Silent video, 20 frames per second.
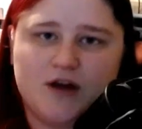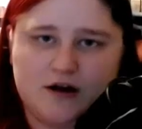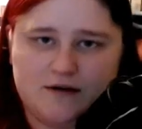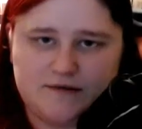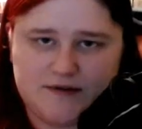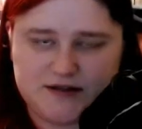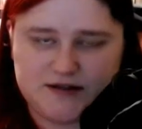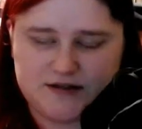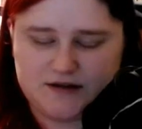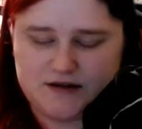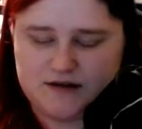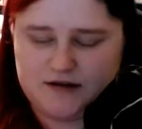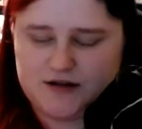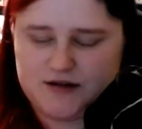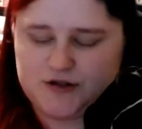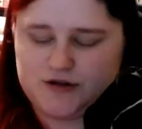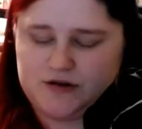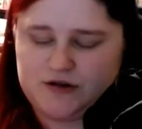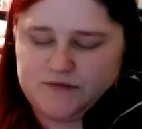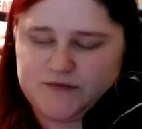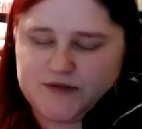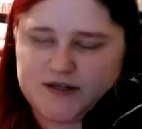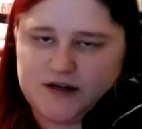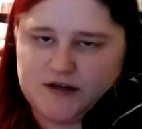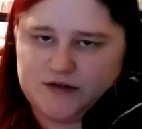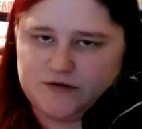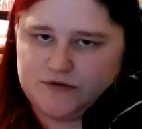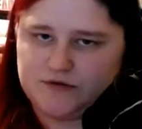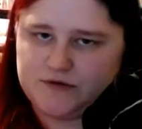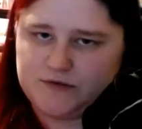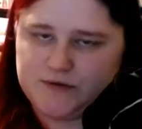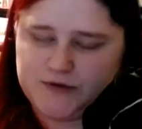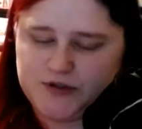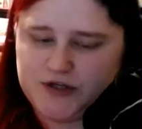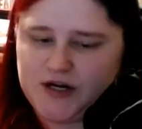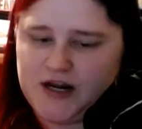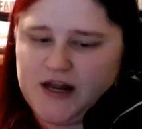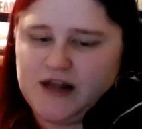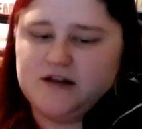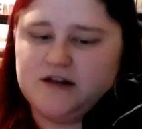obviously these stream schedules will
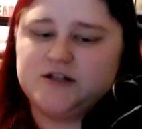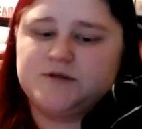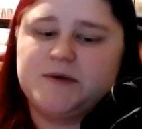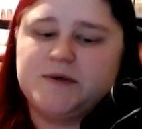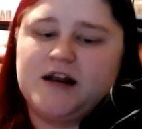change,